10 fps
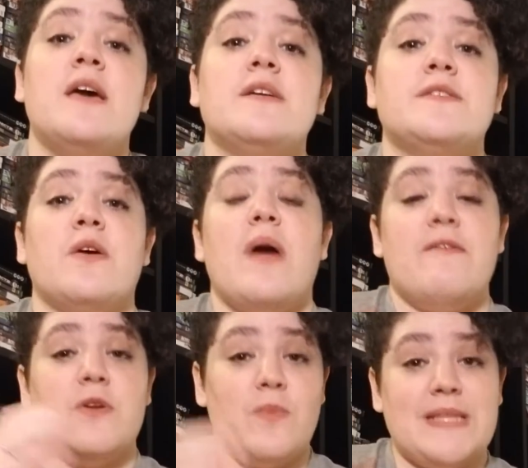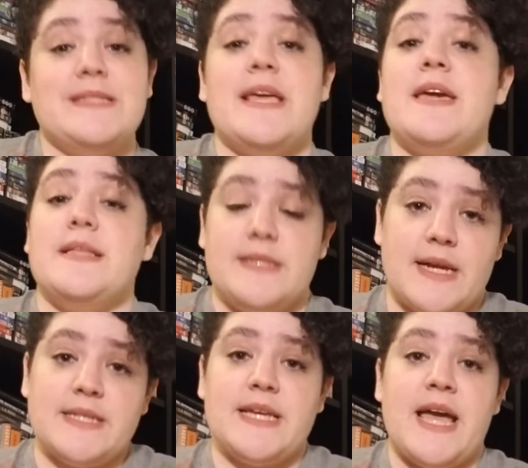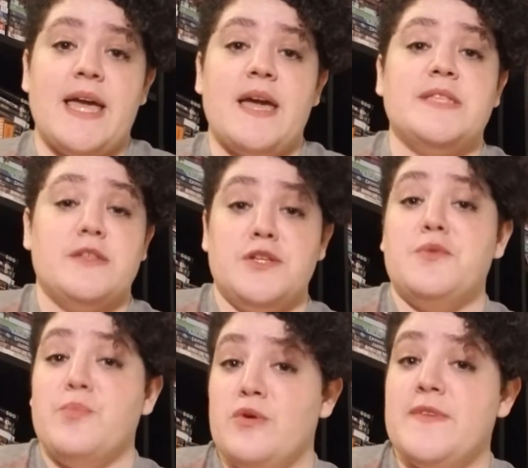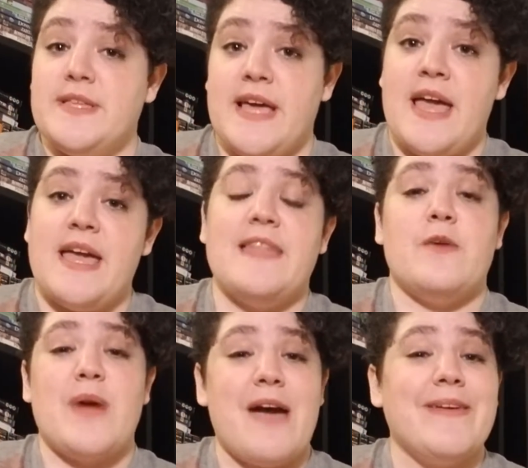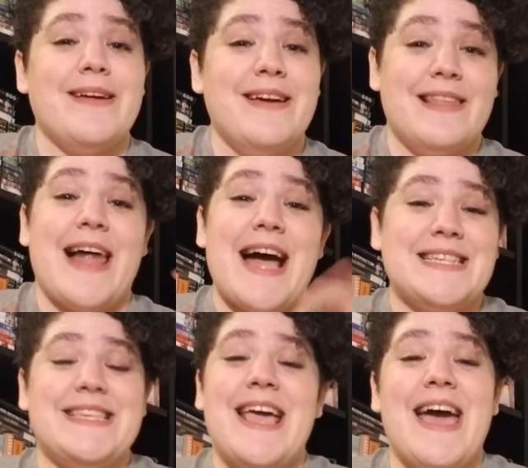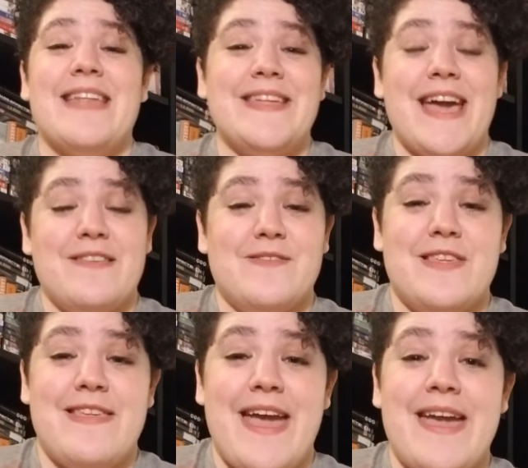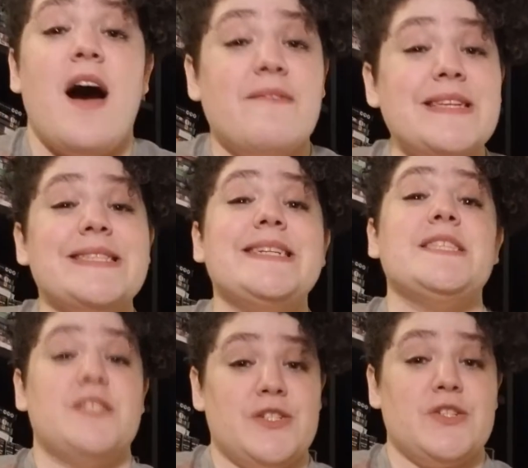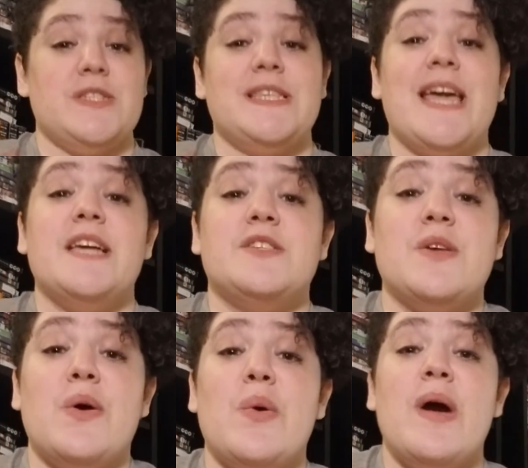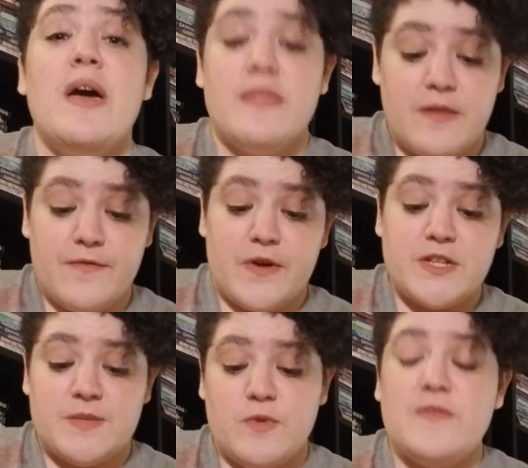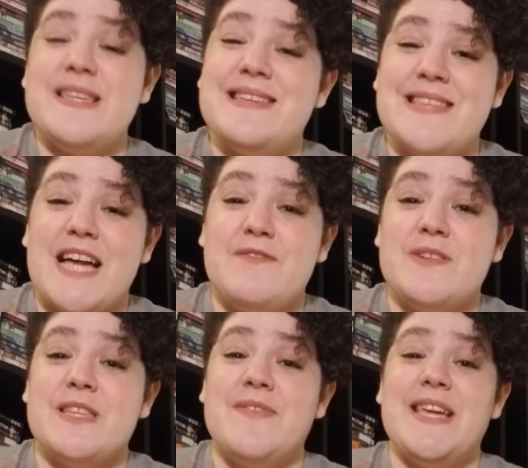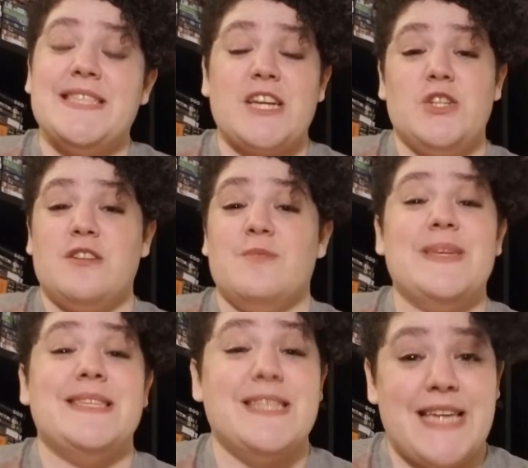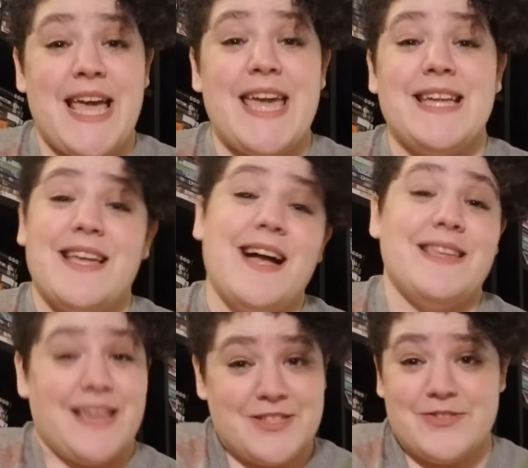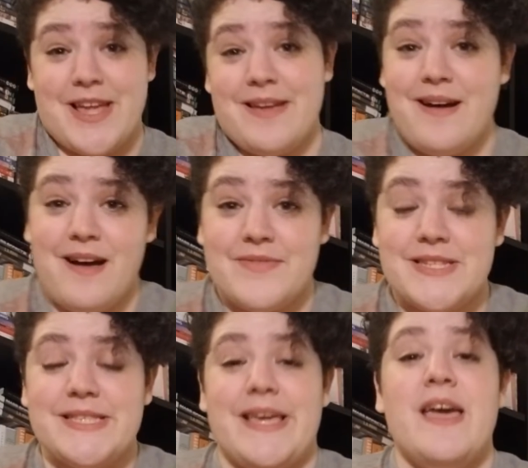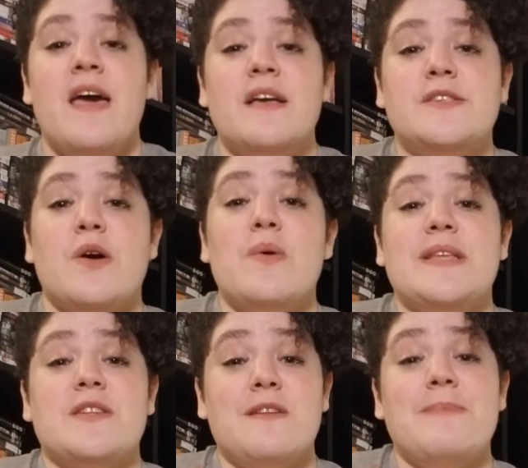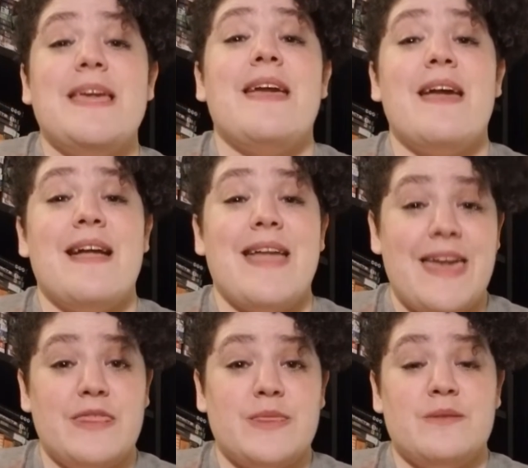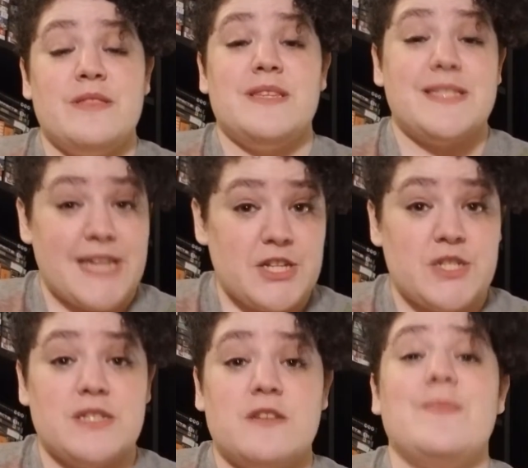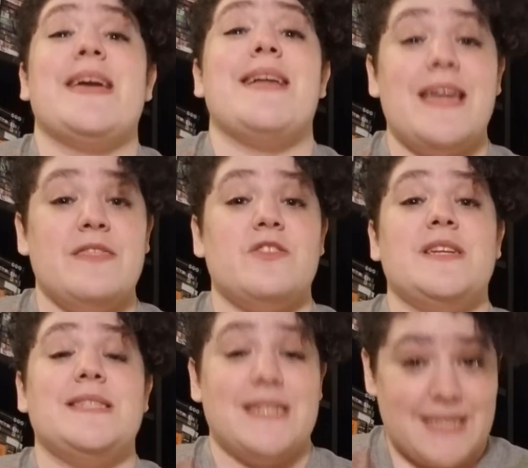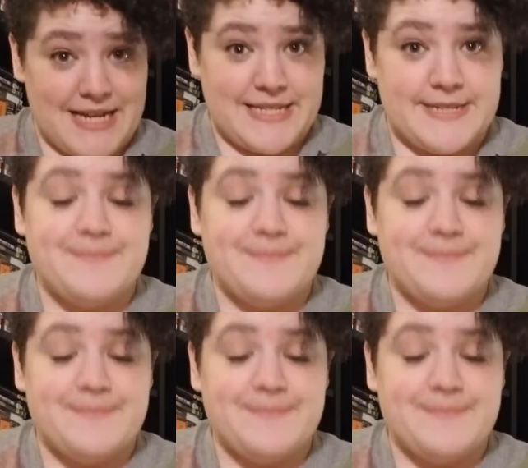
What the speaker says: So every Wednesday and Sunday, it's a new movie day, and then we're having class at the end of the day. Obviously, it's Thursday, so the first movie, Designed for Living, is actually going to be today and not yesterday, obviously. So it's going to be at 8. The discussion is going to be at 8:30 tonight.